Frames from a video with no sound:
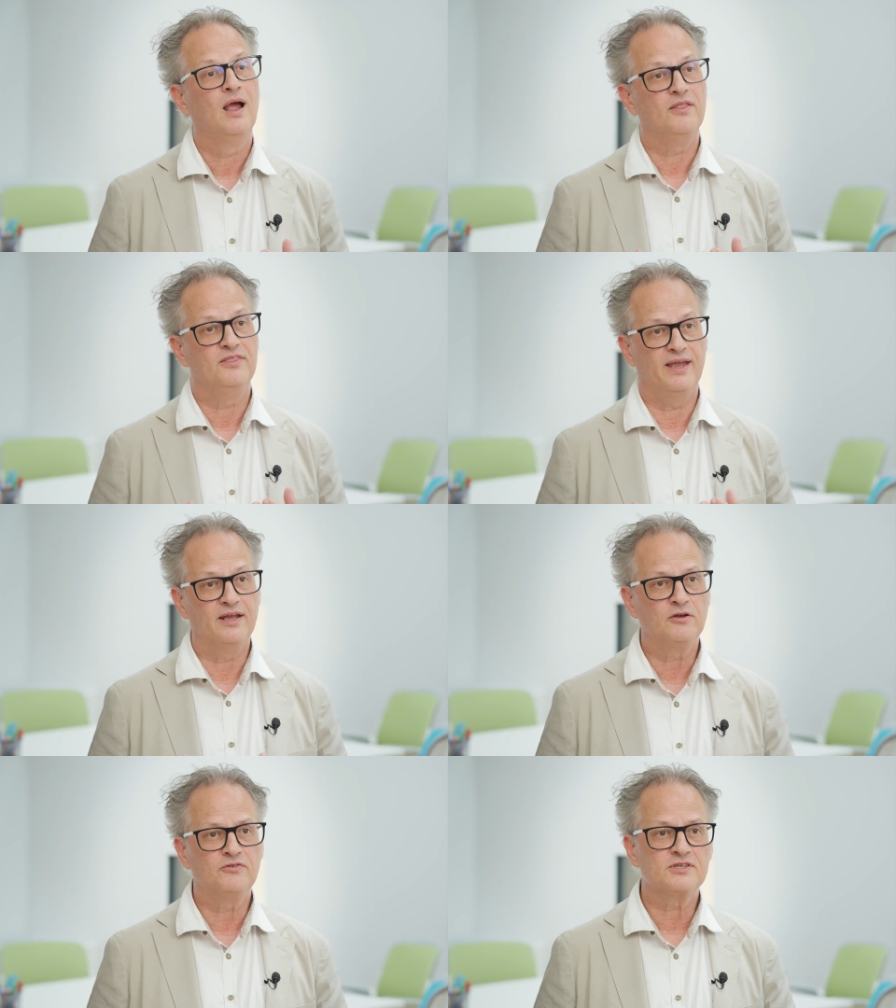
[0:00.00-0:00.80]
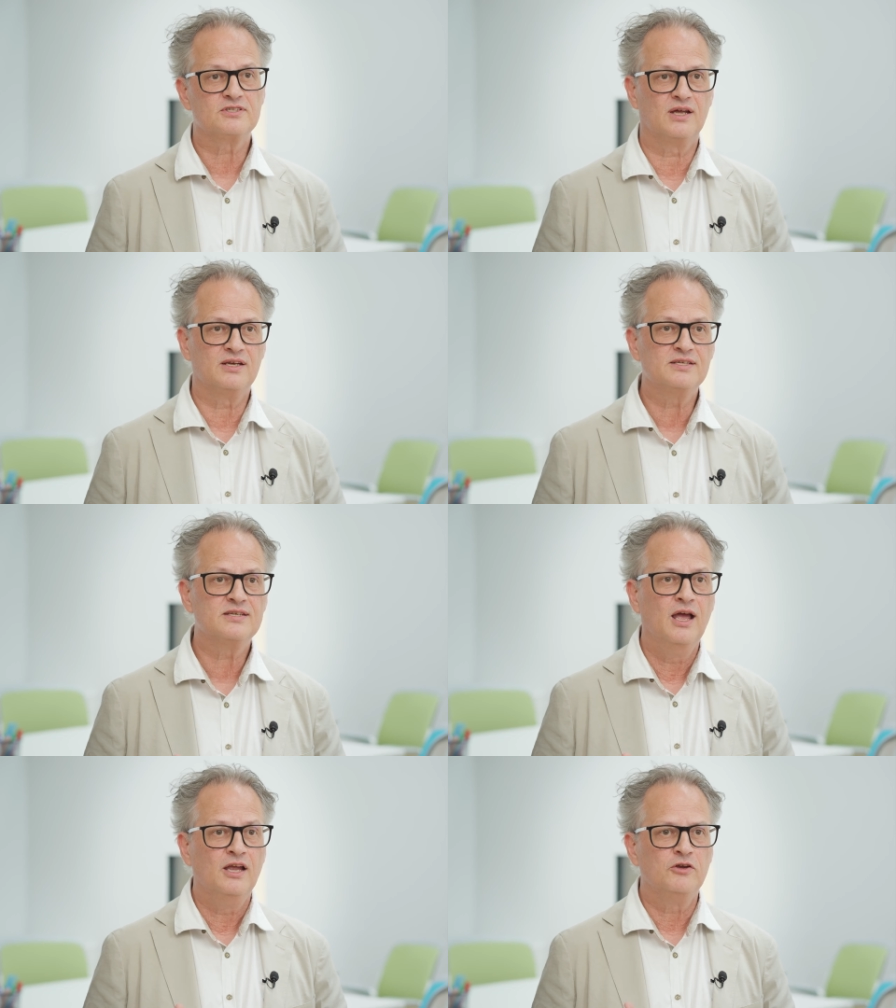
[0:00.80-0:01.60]
At the end of your studies,
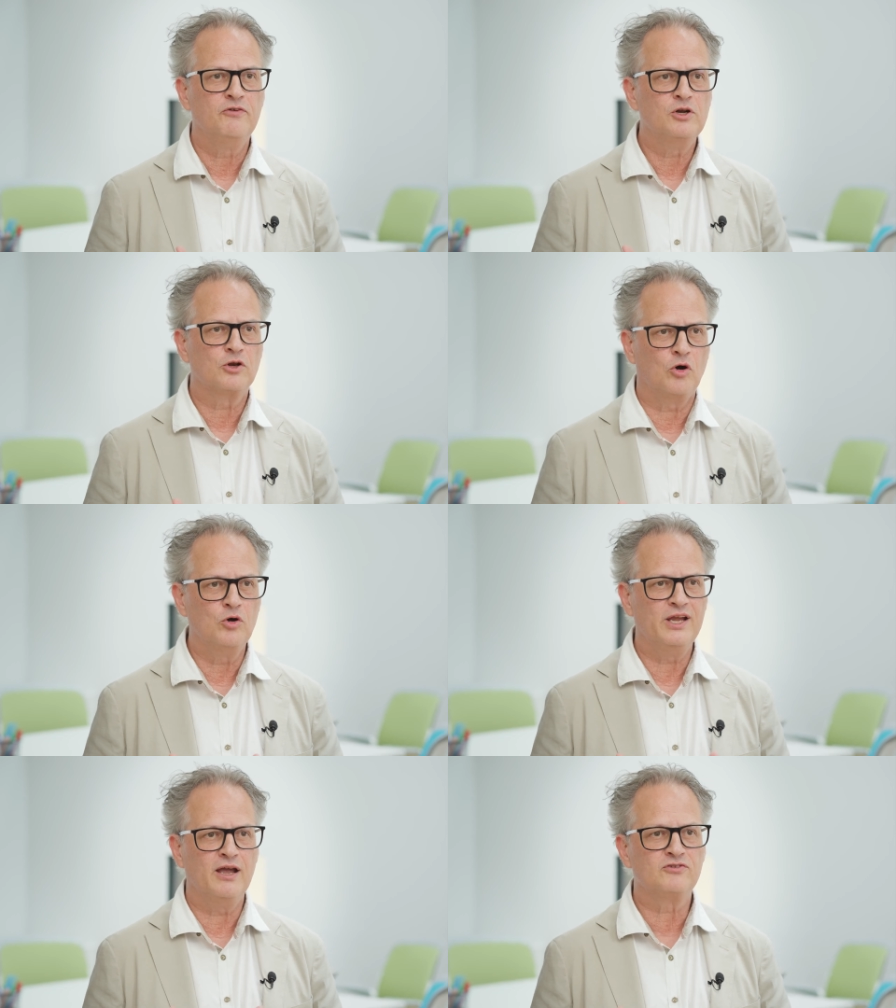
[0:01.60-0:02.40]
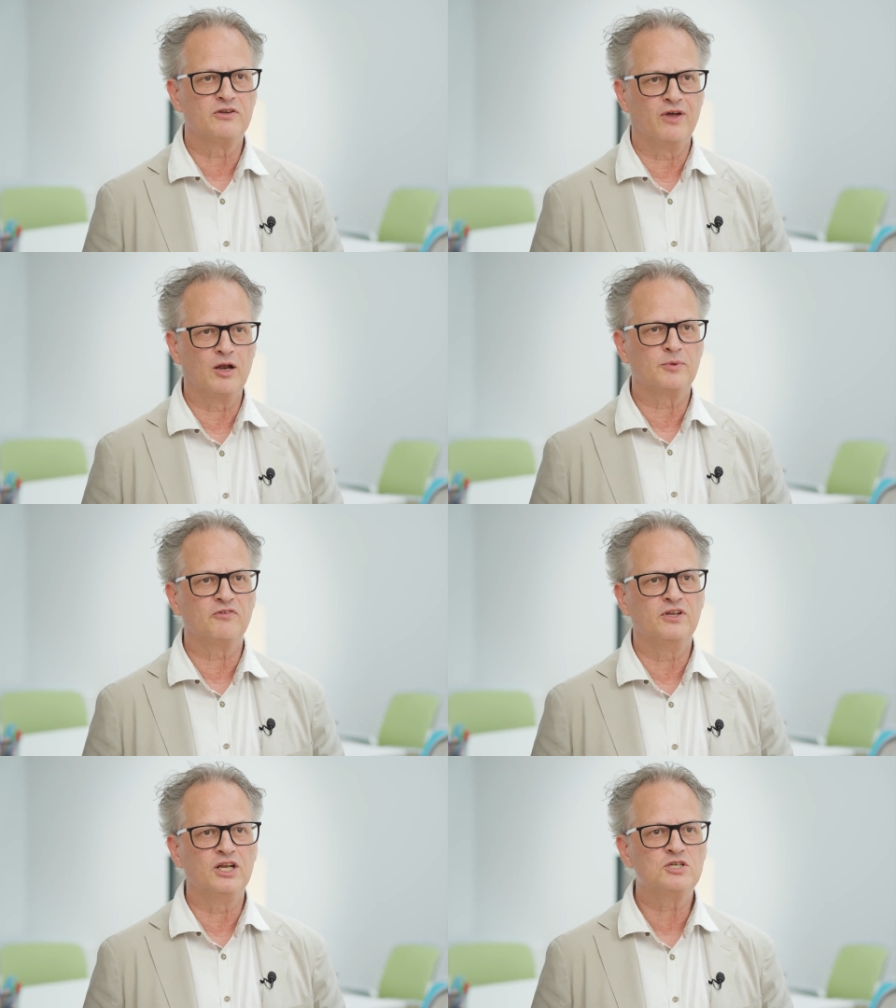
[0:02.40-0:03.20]
you will not only have developed a
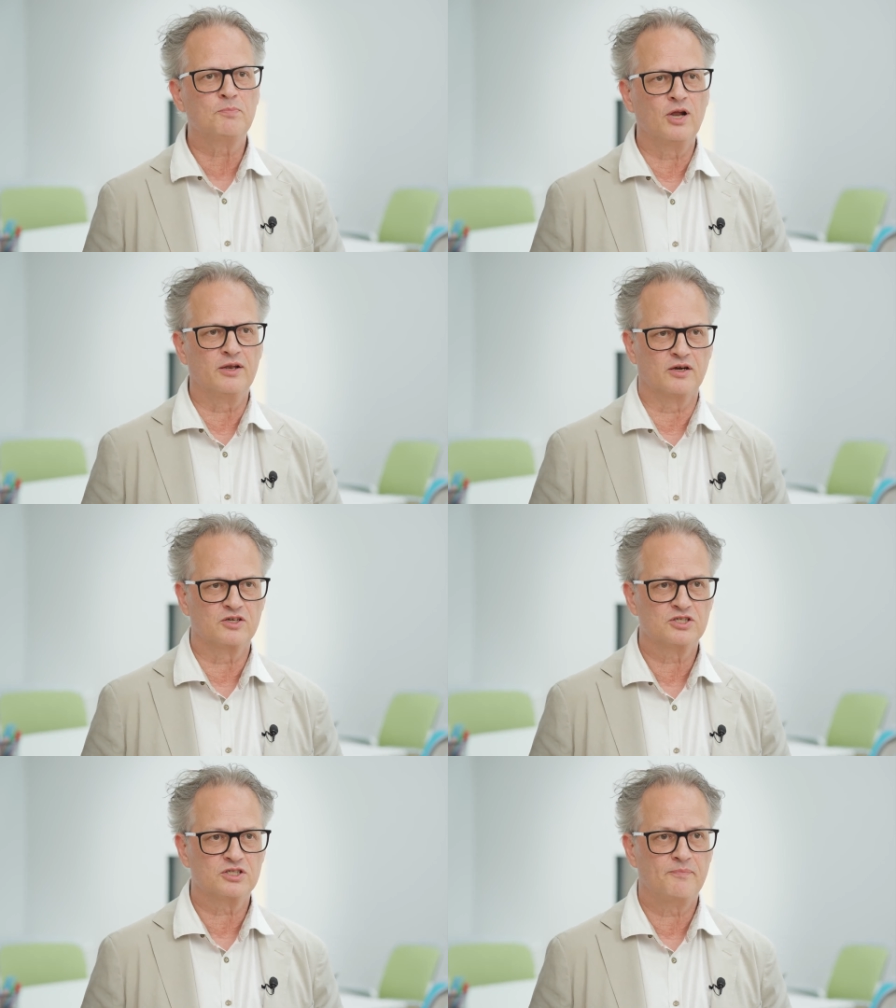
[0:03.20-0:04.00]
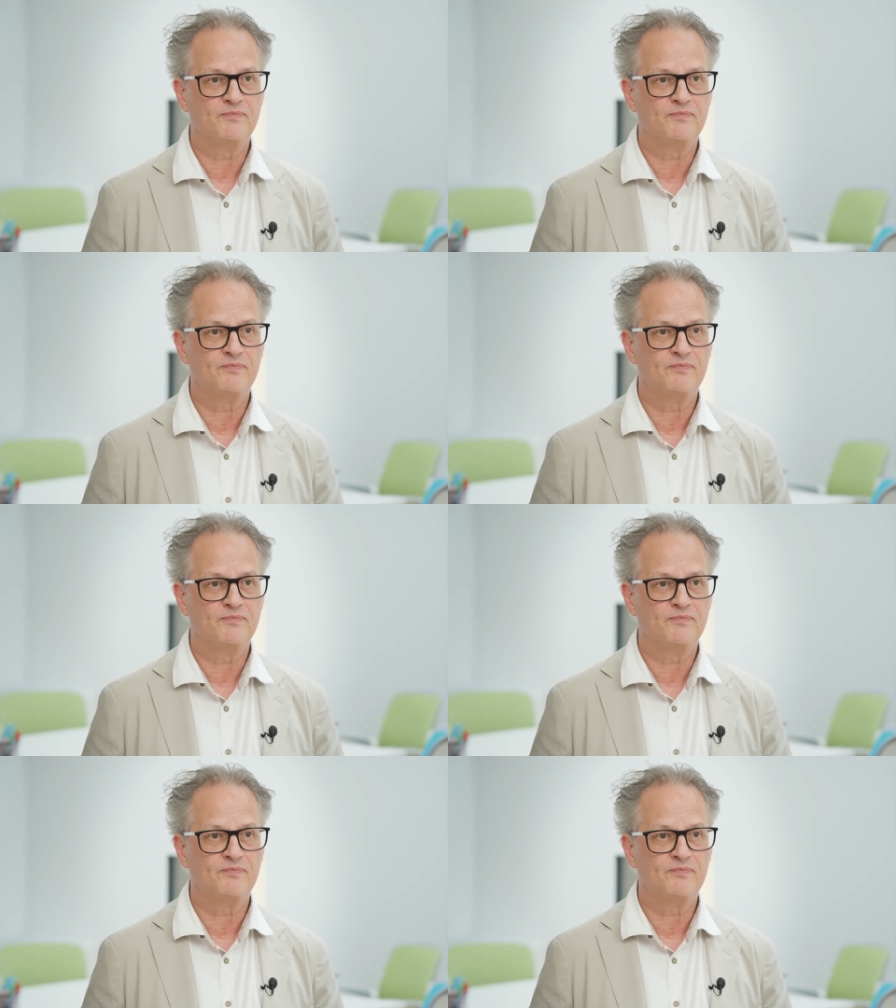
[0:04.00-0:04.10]
finished product.